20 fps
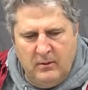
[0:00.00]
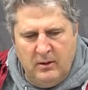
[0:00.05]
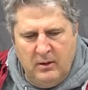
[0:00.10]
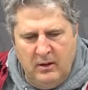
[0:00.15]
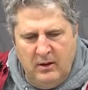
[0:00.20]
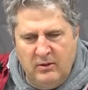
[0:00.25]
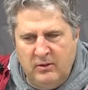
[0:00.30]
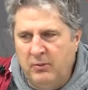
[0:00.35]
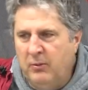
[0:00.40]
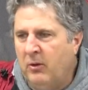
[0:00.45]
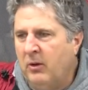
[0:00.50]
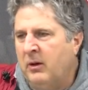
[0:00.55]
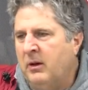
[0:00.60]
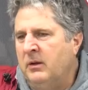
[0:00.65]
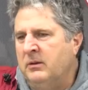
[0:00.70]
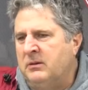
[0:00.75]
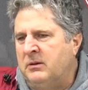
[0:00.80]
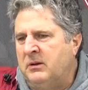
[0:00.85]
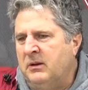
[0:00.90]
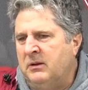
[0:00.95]
he's more
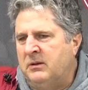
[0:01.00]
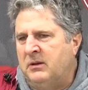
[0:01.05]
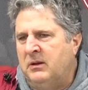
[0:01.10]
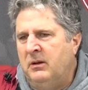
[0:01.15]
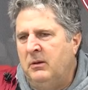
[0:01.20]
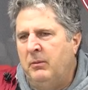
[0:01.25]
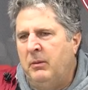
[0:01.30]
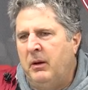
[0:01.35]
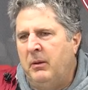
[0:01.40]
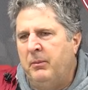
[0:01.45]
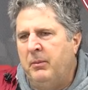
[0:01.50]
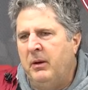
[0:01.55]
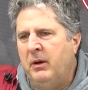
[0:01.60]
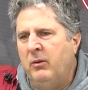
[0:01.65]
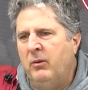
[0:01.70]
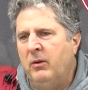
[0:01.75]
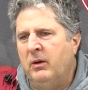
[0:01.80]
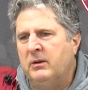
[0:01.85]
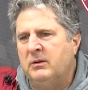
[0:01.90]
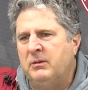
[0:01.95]
consistent about
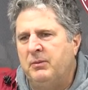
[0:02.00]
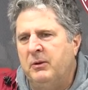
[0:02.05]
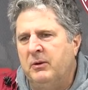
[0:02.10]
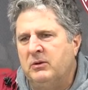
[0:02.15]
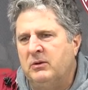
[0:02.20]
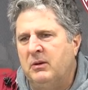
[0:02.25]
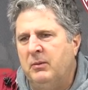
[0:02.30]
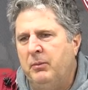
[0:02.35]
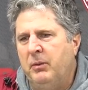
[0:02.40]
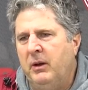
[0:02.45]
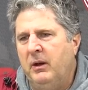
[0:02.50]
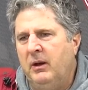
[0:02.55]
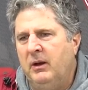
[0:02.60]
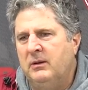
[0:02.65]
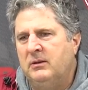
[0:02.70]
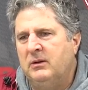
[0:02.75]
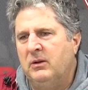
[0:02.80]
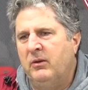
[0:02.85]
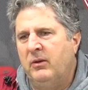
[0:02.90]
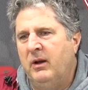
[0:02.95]
being where he's supposed to be,
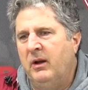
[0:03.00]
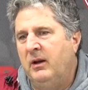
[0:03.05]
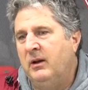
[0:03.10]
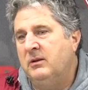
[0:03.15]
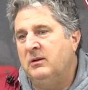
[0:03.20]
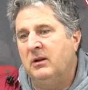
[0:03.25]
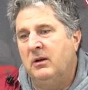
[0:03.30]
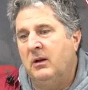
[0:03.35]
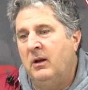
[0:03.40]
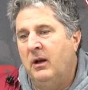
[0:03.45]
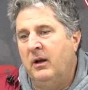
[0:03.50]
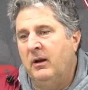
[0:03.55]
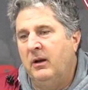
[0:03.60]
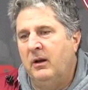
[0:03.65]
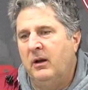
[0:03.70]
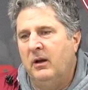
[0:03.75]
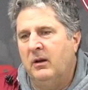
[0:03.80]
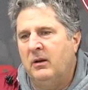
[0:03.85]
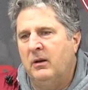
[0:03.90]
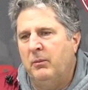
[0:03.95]
so then he's inclined to
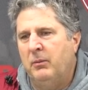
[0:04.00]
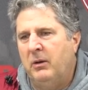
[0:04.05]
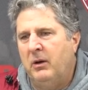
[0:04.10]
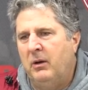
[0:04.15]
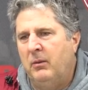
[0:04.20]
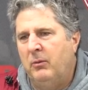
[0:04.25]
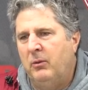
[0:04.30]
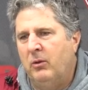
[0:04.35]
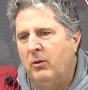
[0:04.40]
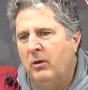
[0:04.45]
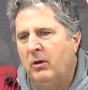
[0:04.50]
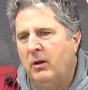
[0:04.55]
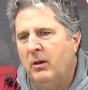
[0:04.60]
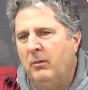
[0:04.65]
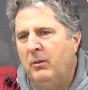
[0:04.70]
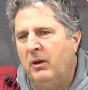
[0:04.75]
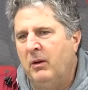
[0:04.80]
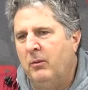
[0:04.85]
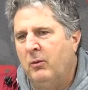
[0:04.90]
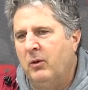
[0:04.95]
get the ball more. I
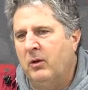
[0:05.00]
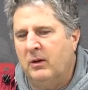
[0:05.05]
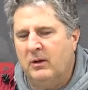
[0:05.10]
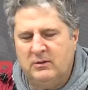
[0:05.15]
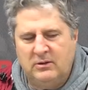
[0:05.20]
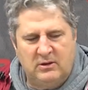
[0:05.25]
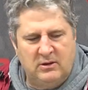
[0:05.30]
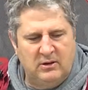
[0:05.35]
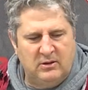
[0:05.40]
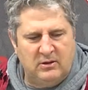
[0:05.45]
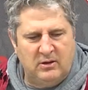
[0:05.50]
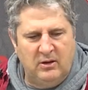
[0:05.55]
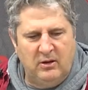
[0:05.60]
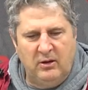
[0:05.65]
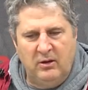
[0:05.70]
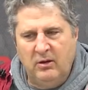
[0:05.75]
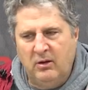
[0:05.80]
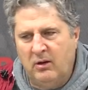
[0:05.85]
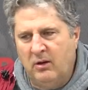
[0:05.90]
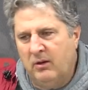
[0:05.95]
mean, the more consistent
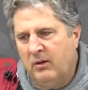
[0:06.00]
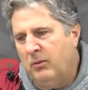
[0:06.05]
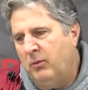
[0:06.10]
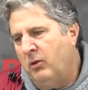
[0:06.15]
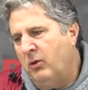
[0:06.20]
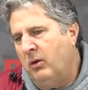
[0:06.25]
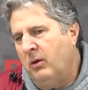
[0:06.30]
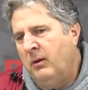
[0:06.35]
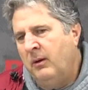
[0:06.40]
you are, the more